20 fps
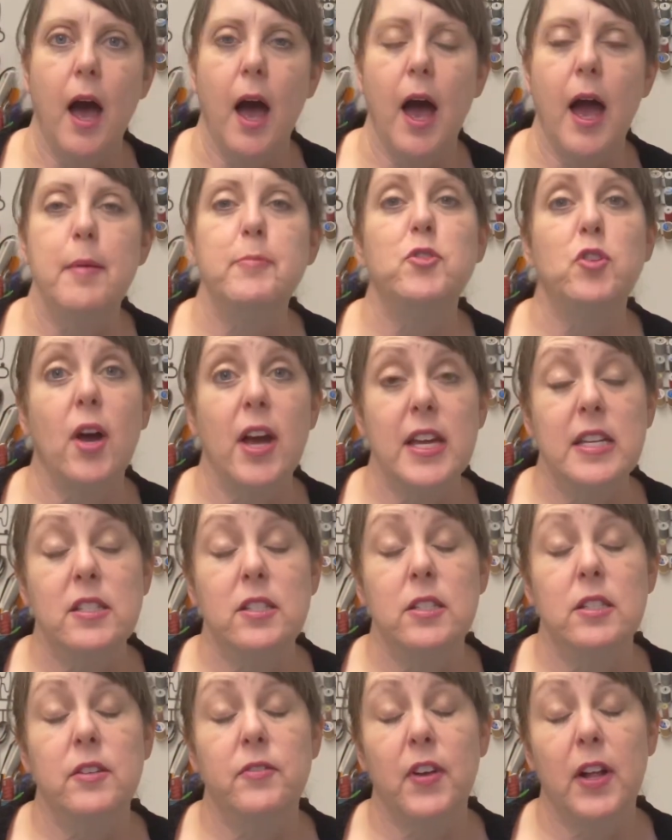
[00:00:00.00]
I'm trying to
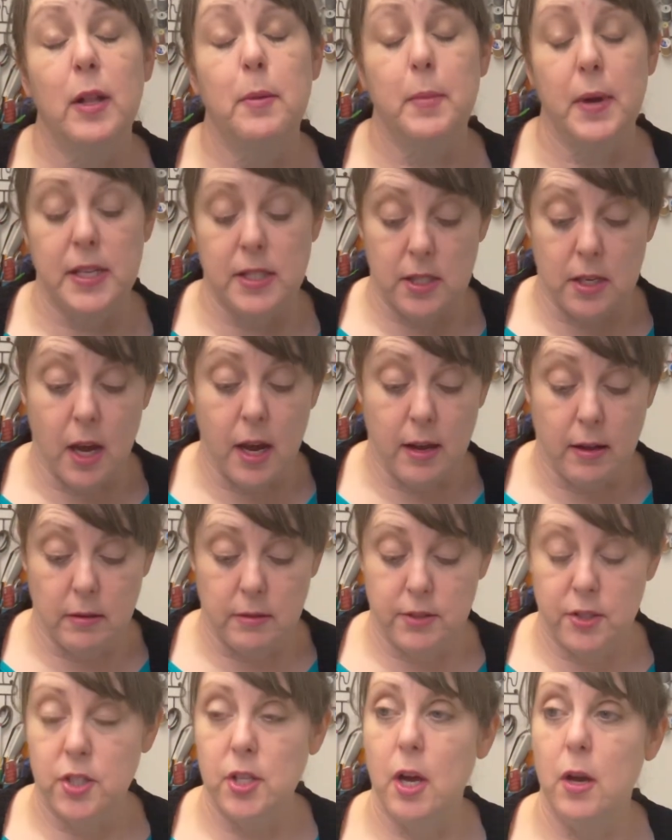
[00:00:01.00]
develop my style.
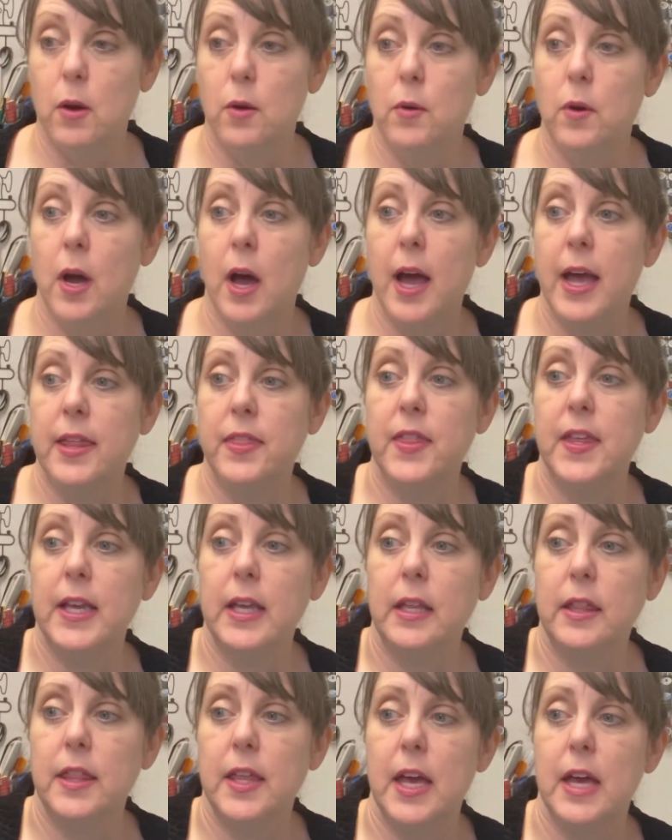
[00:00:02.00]
So I
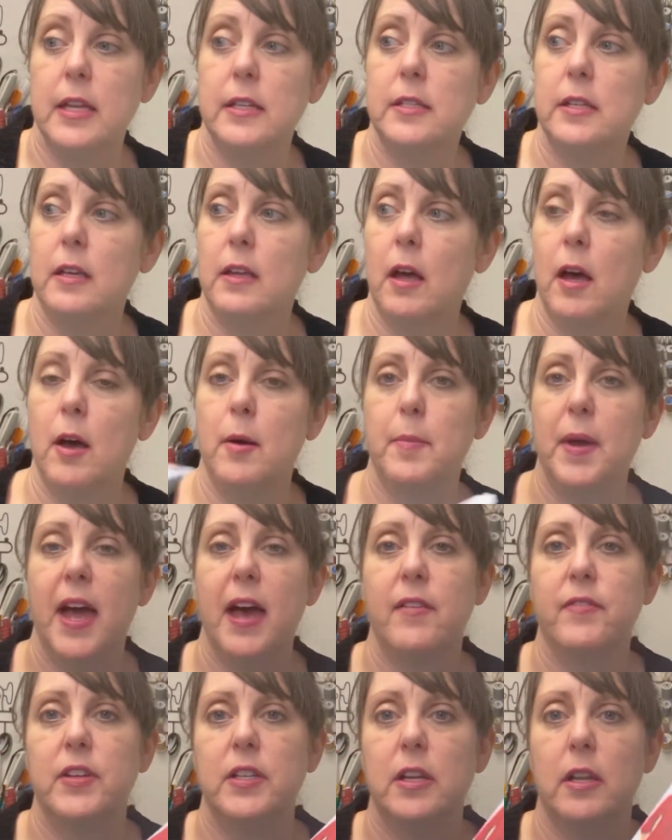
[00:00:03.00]
think that
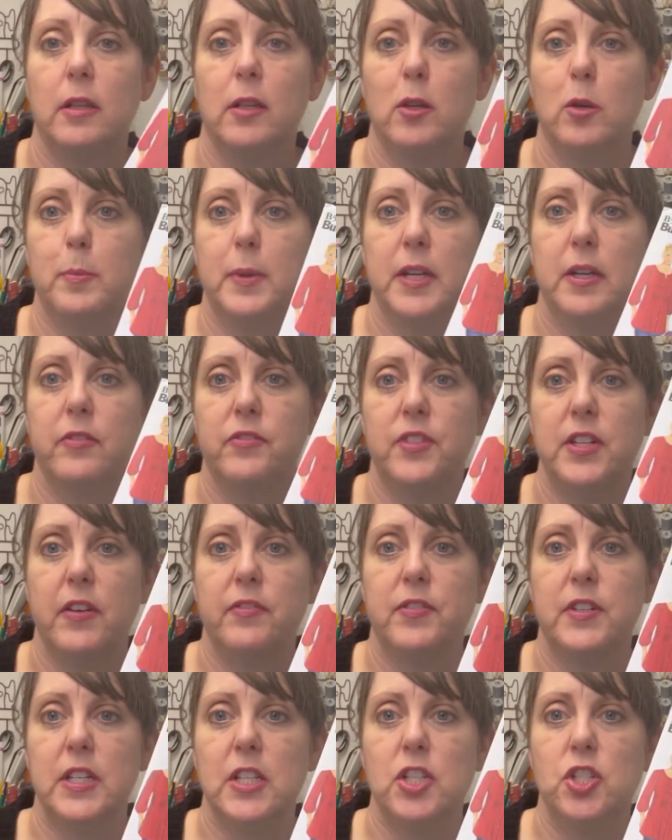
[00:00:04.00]
having a little bit of
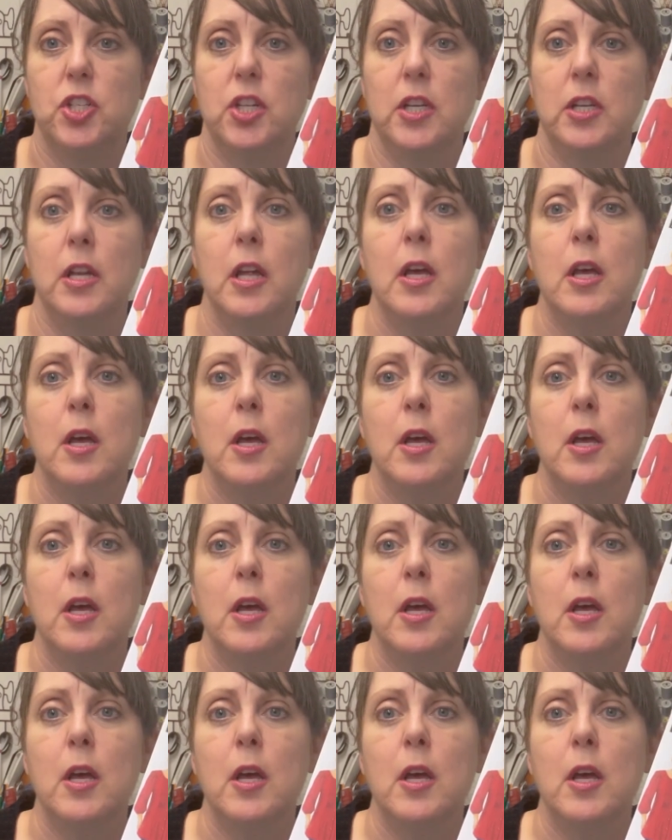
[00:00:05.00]
definition,